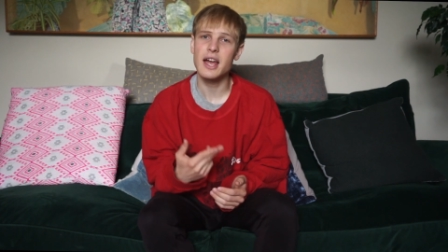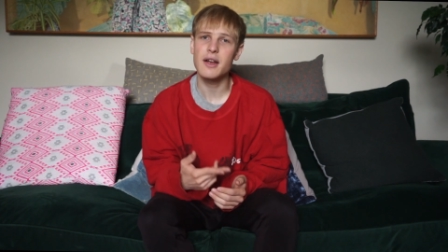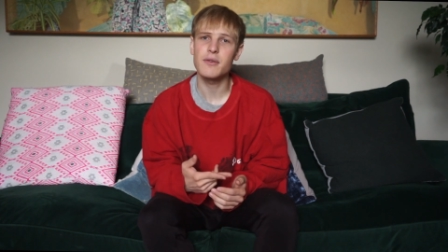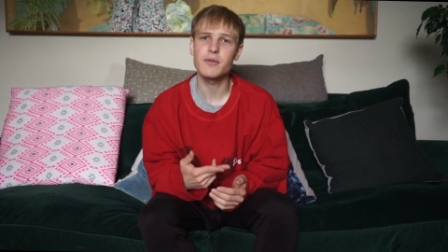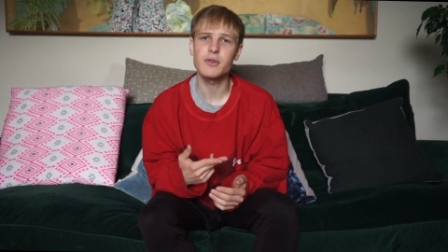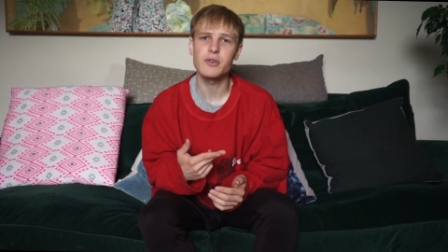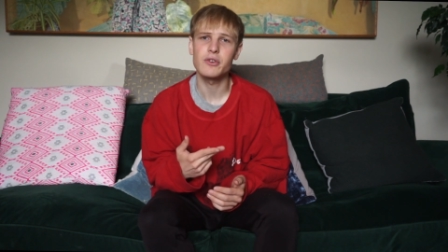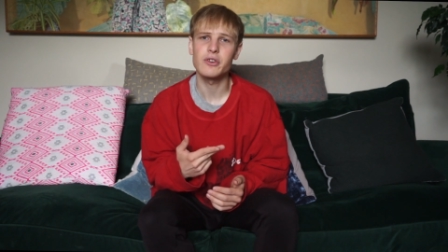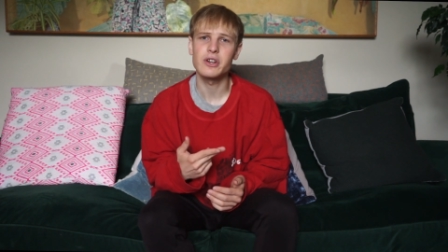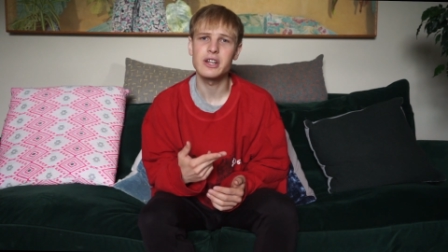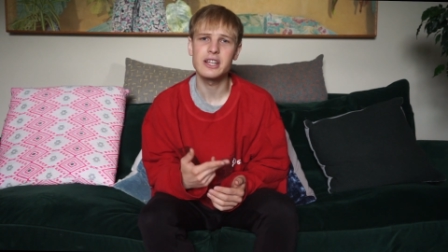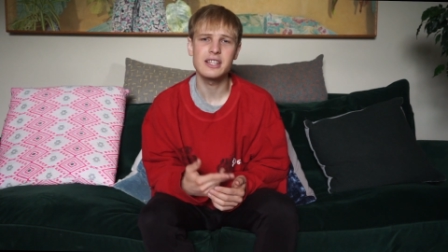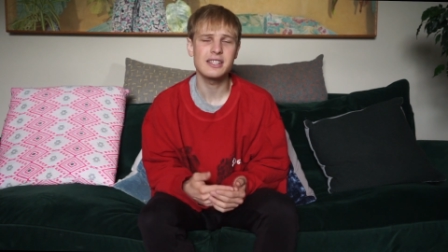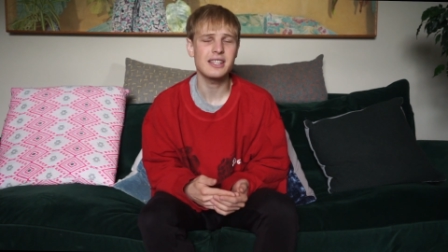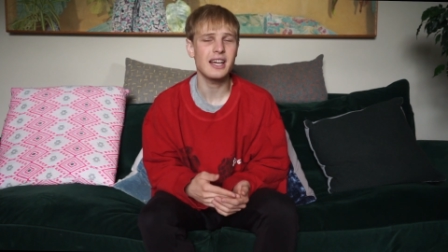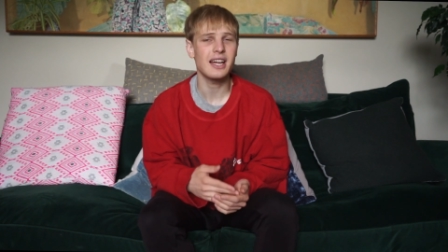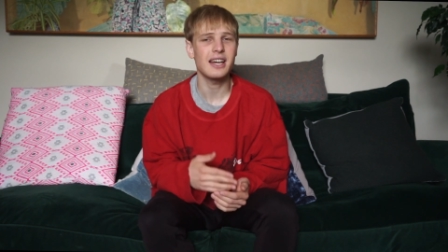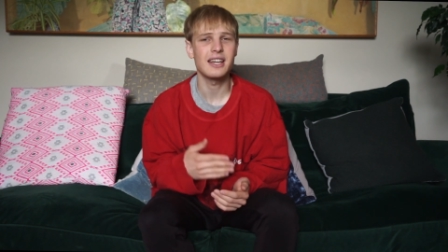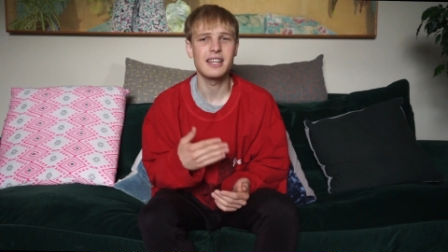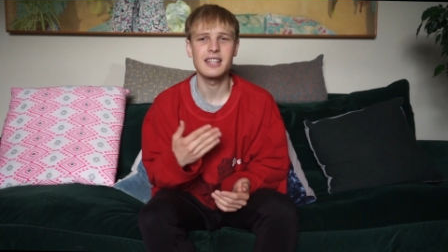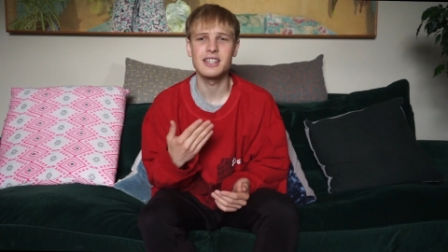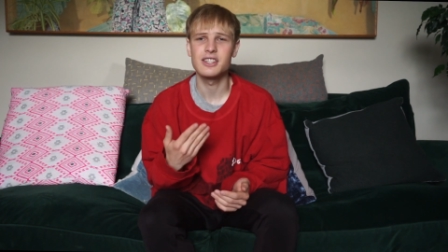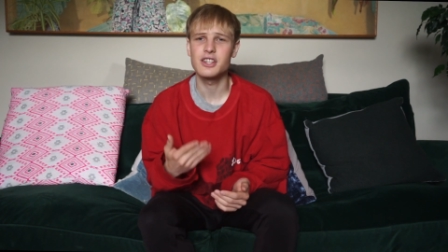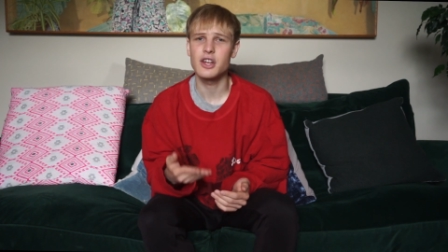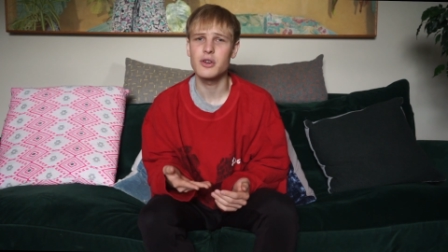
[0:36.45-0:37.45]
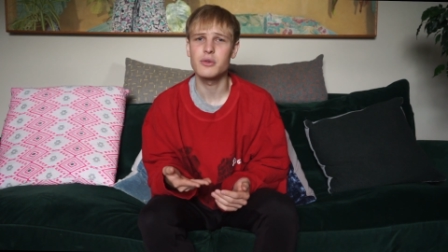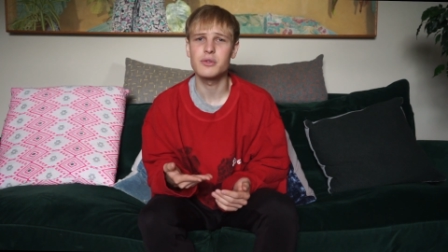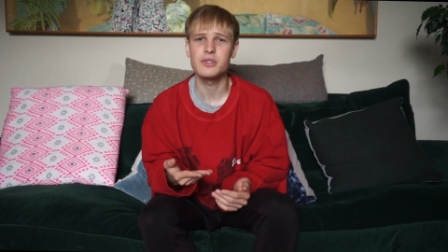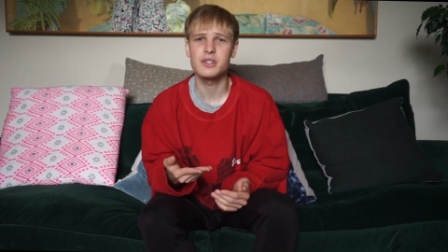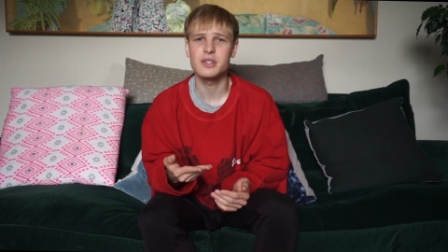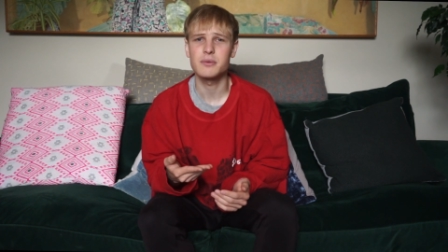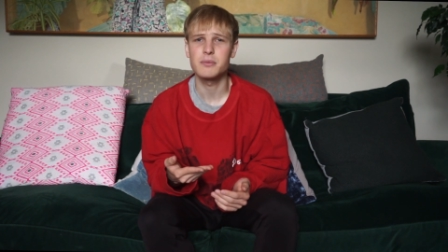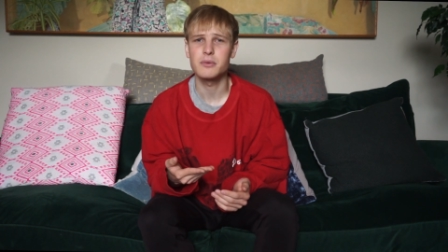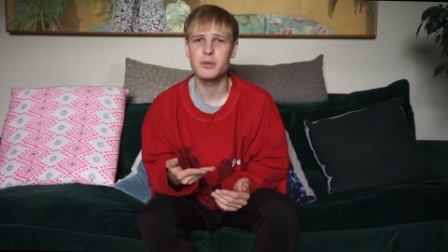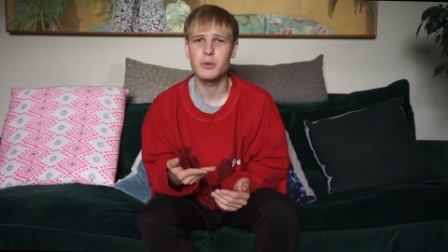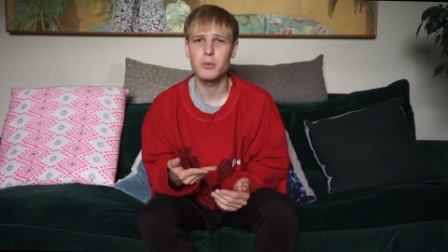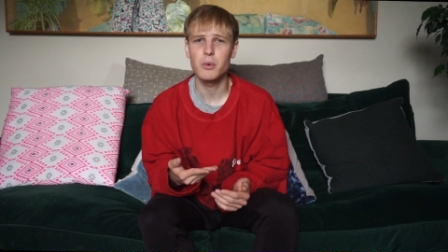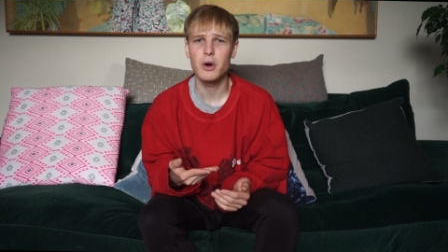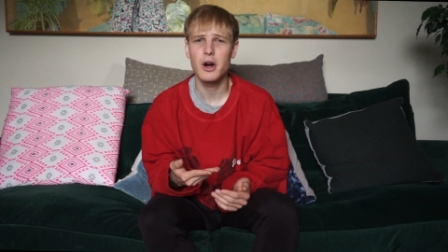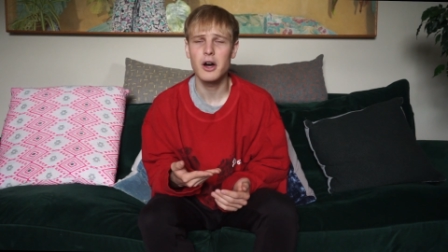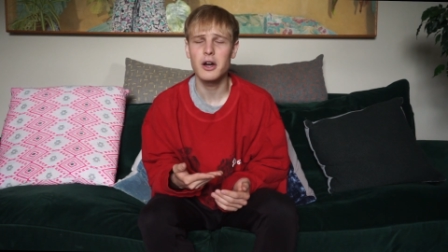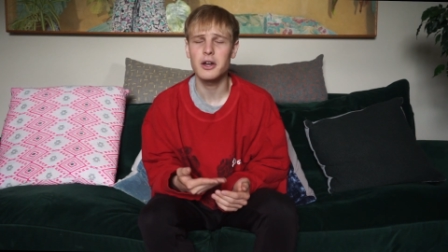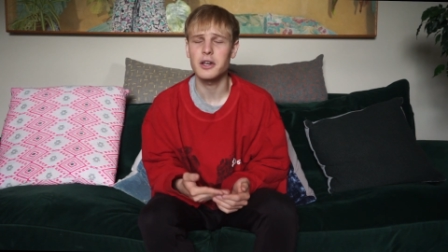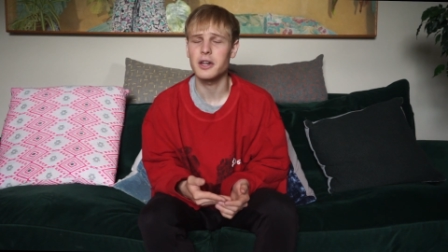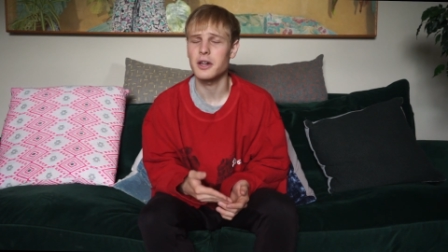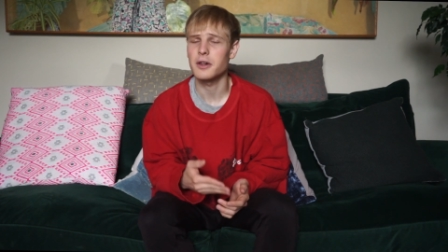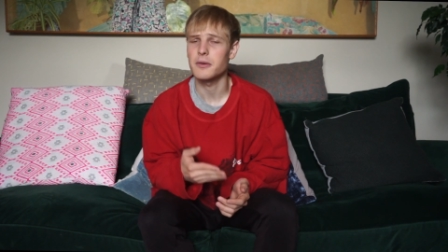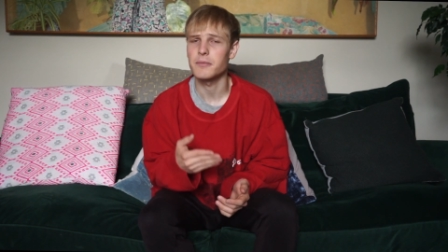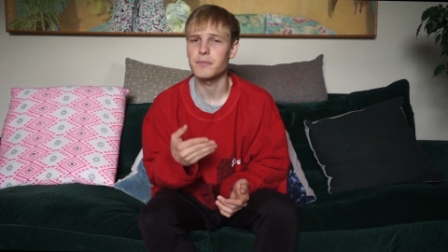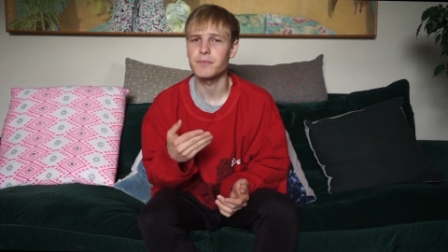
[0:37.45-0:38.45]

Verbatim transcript: every release and they don't seem to work.